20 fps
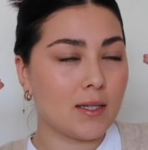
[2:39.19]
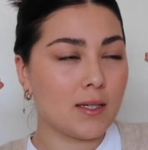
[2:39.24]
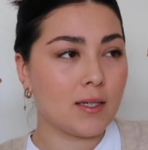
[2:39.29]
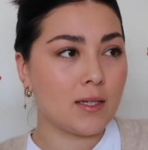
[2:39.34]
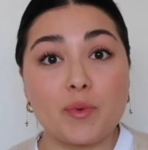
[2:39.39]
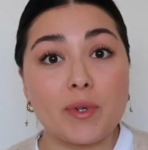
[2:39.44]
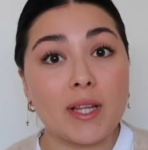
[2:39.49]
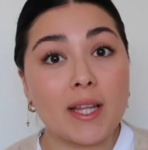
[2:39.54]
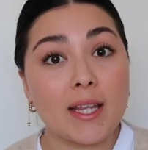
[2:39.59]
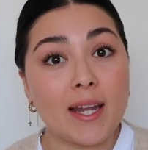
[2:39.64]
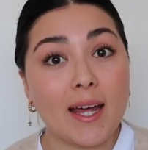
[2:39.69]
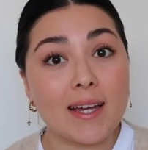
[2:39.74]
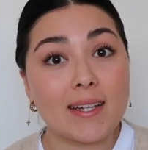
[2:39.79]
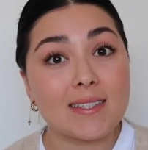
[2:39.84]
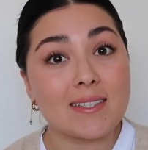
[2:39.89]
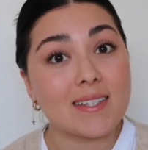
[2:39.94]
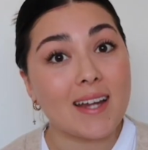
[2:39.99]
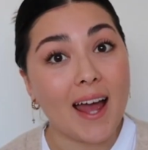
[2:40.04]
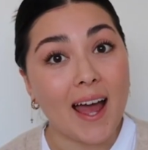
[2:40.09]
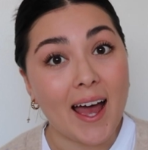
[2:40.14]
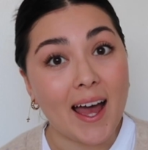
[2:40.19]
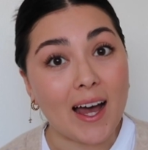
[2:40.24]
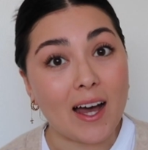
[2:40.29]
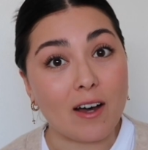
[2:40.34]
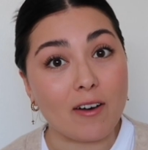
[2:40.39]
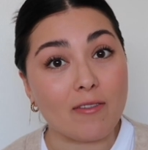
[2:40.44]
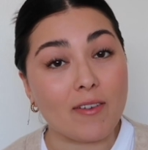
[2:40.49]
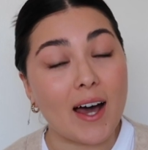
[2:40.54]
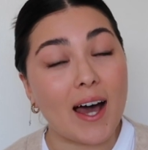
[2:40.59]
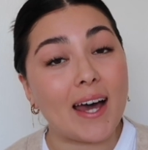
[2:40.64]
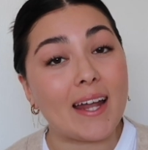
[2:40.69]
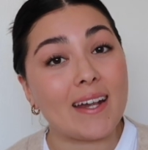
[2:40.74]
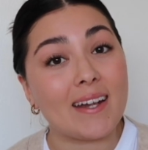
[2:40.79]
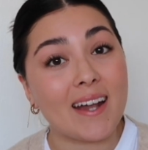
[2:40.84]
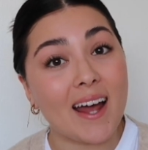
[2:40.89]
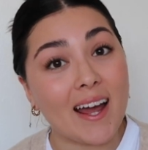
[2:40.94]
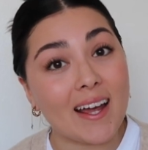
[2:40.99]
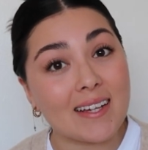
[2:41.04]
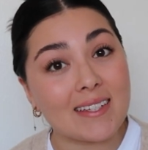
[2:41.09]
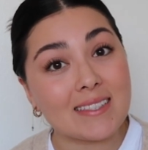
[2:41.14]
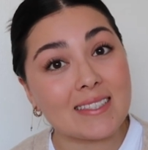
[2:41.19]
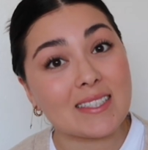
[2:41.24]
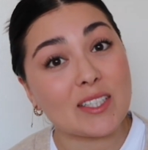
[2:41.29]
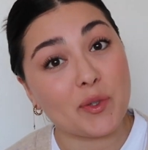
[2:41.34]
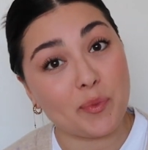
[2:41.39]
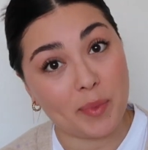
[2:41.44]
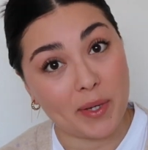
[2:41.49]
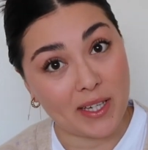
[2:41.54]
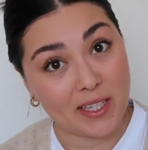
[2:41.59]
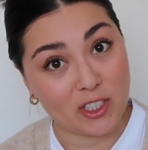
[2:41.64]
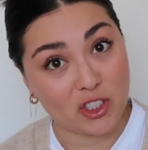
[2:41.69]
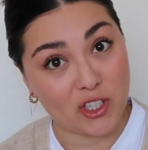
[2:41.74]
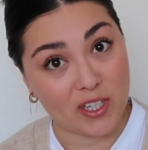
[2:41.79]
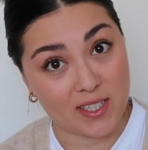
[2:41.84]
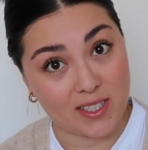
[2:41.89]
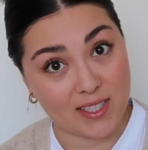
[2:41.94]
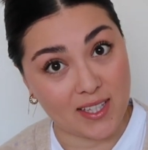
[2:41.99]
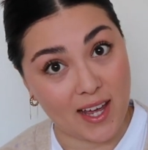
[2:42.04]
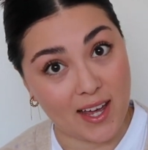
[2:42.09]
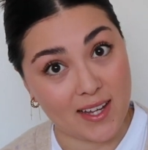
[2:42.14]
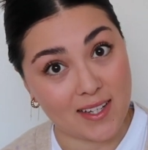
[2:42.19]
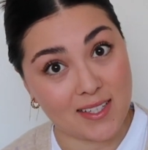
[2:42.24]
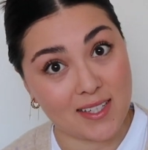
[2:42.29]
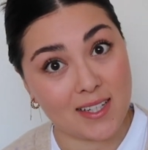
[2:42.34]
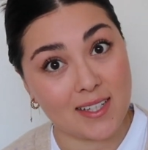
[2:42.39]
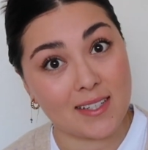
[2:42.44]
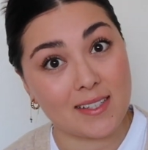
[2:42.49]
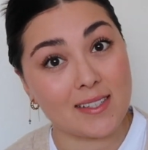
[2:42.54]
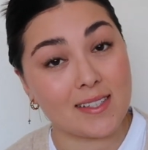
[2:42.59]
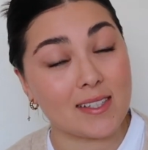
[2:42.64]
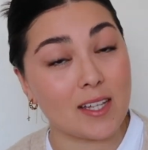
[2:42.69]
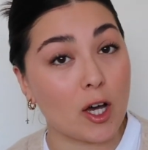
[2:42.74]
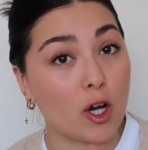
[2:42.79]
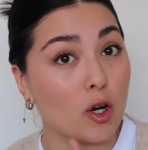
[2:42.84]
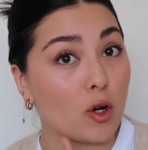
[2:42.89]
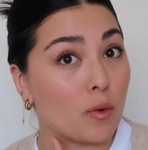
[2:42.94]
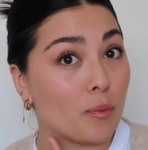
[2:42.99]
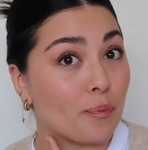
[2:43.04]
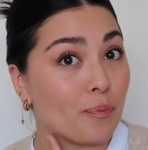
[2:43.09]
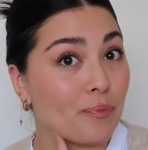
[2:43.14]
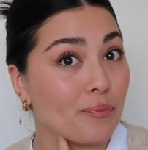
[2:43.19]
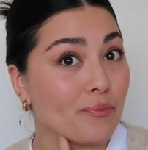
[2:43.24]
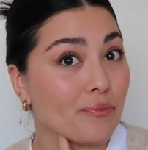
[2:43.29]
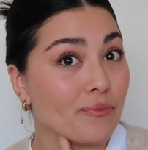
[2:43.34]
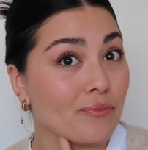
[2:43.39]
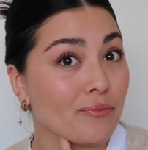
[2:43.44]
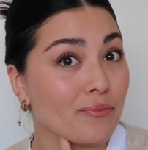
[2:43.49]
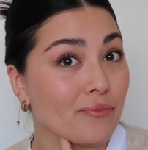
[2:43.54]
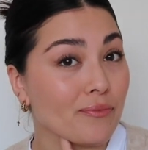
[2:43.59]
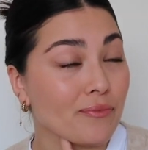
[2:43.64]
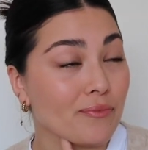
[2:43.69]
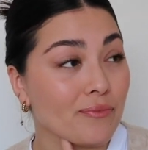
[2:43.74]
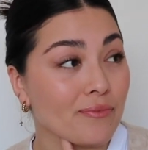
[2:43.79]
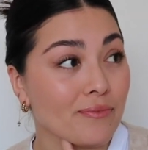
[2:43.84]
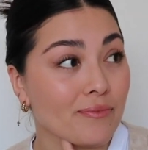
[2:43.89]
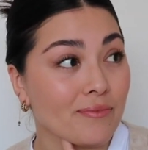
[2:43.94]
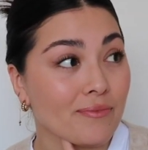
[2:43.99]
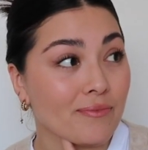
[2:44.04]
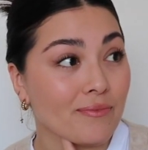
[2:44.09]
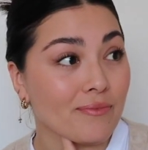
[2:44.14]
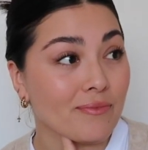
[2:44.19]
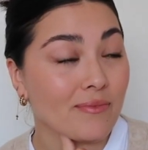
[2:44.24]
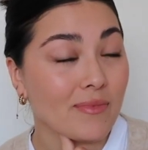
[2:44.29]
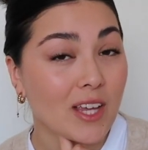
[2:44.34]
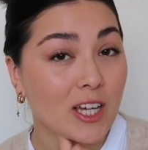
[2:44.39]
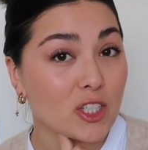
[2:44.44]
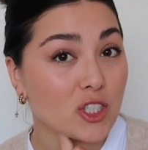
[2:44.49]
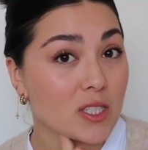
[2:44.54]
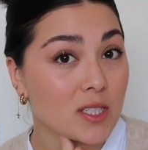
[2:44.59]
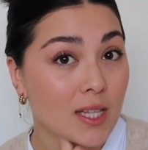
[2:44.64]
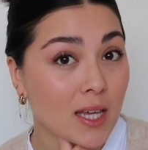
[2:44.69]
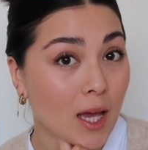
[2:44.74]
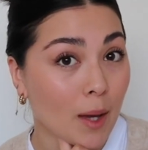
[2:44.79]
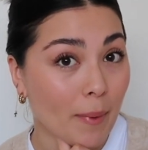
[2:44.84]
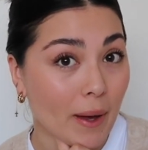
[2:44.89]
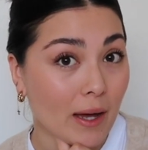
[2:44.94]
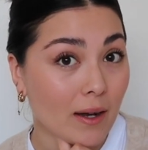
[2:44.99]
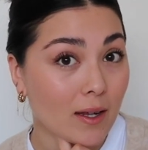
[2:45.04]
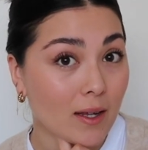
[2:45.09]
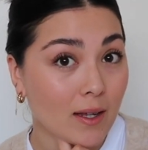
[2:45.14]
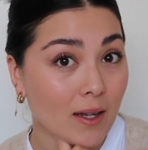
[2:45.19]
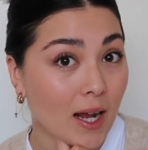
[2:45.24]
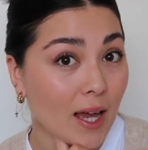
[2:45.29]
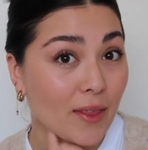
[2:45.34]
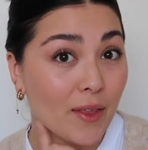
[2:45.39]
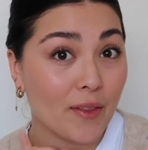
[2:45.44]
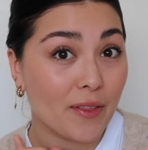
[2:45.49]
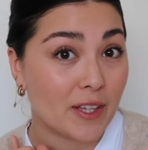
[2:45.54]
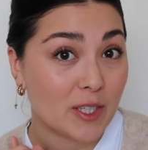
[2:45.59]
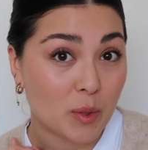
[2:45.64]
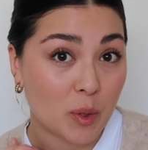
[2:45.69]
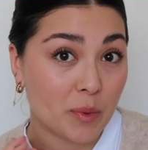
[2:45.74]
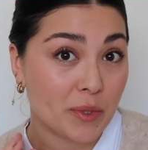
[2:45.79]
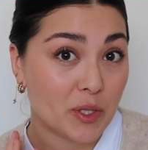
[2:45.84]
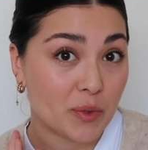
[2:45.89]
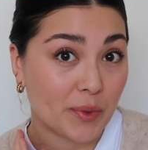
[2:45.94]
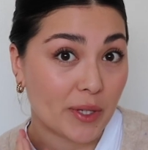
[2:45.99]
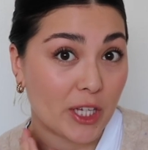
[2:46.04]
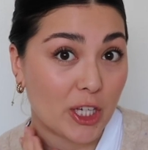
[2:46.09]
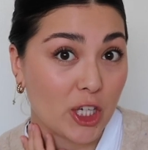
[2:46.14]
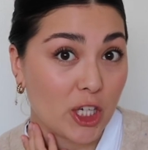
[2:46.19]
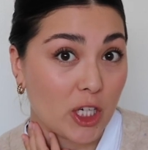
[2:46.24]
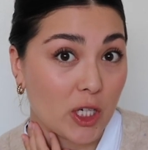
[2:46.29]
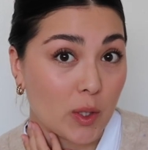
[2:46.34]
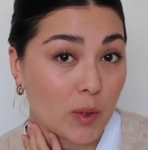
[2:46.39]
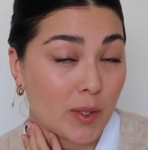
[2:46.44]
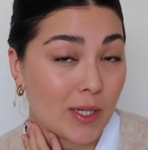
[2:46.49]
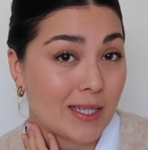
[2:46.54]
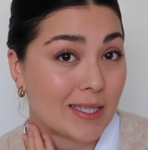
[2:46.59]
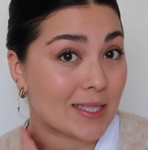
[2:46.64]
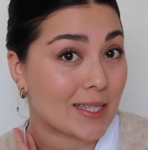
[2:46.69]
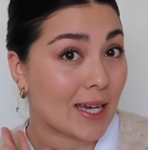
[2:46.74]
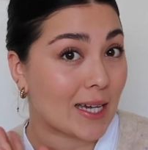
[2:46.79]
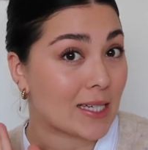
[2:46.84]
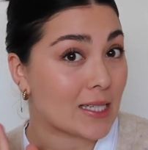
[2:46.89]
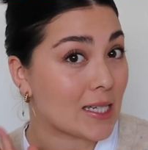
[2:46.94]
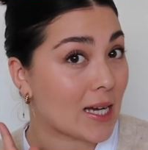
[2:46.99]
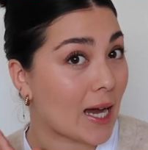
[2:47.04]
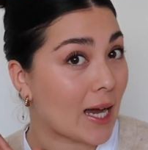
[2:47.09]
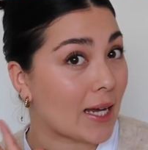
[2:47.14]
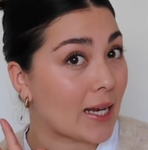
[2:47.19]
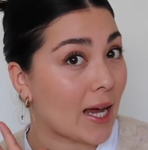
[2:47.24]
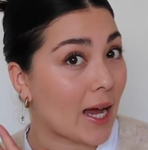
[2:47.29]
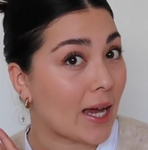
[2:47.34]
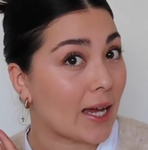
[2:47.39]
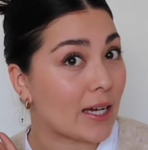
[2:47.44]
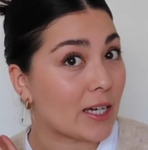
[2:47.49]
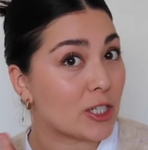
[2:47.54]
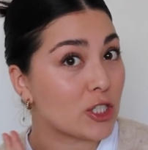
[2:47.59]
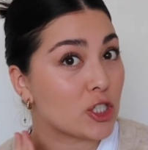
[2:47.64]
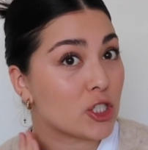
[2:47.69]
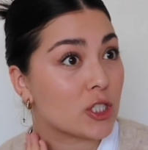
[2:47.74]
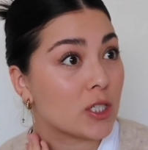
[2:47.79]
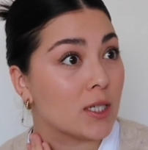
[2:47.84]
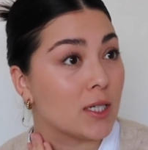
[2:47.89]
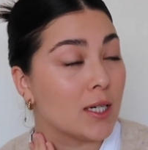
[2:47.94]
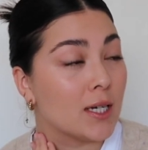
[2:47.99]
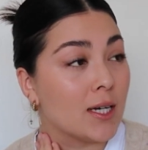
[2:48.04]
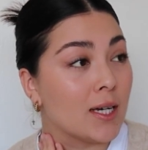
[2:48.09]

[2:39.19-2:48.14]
It's really nice to have a nice PJ set. So just think about it. I thought this one was really cute. It's like tie-dye-ish.